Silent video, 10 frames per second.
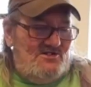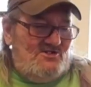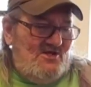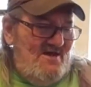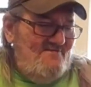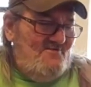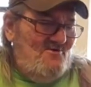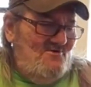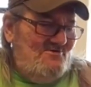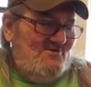
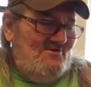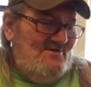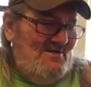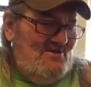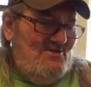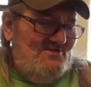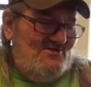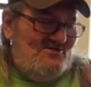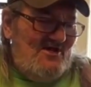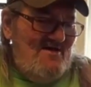
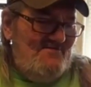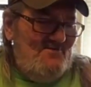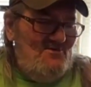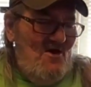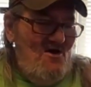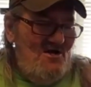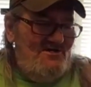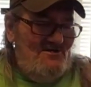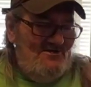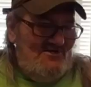
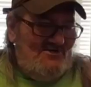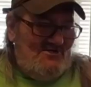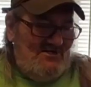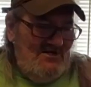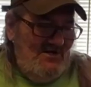Staphylococcus,